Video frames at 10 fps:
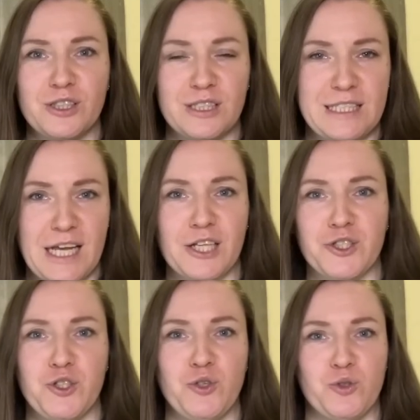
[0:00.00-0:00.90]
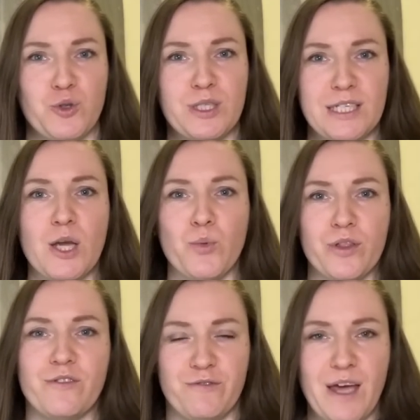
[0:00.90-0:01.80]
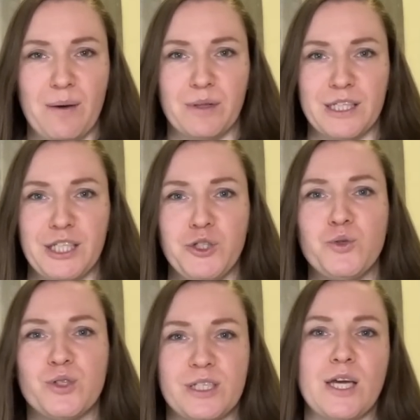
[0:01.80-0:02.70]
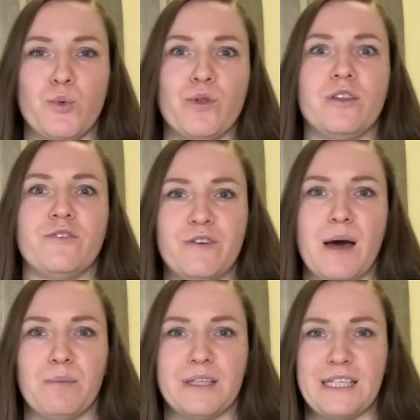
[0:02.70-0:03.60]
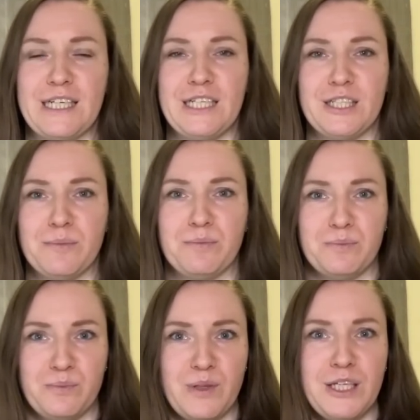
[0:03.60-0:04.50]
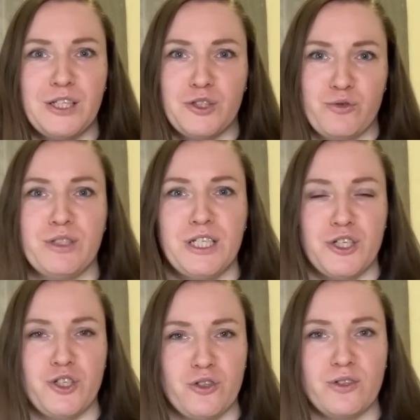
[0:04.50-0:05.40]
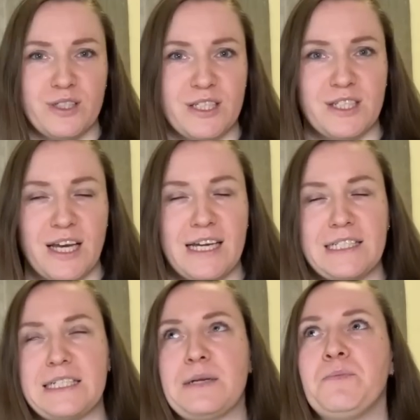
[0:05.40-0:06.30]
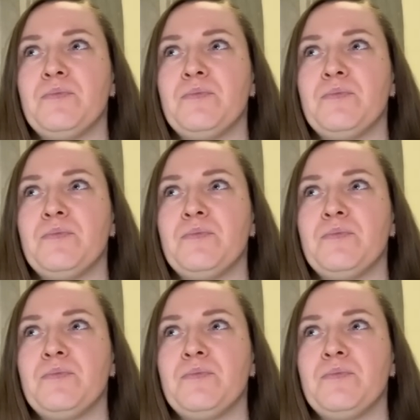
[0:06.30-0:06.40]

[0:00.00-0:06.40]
tells you to stay with the family, you stay with the family in a traditional society.